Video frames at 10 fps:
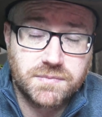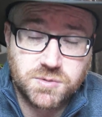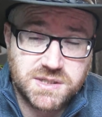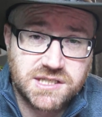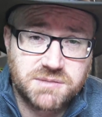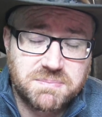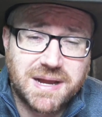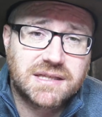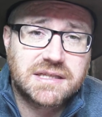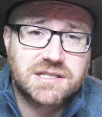Twitter to be
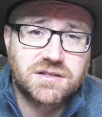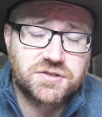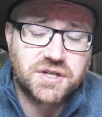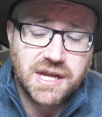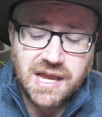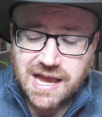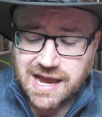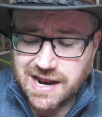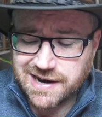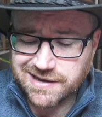banned in this country,
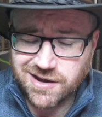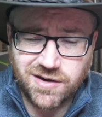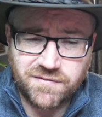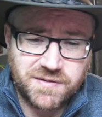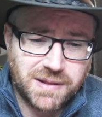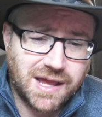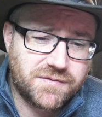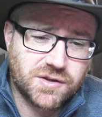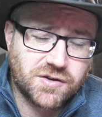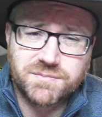and I got a reply
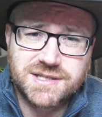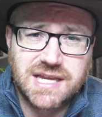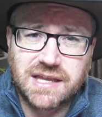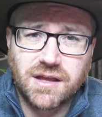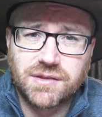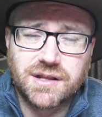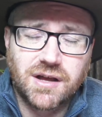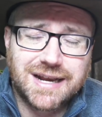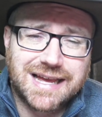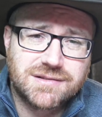from the government saying no, they're
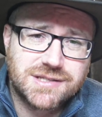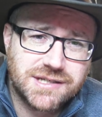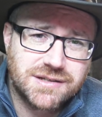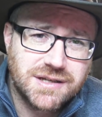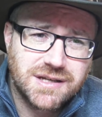not allowed to.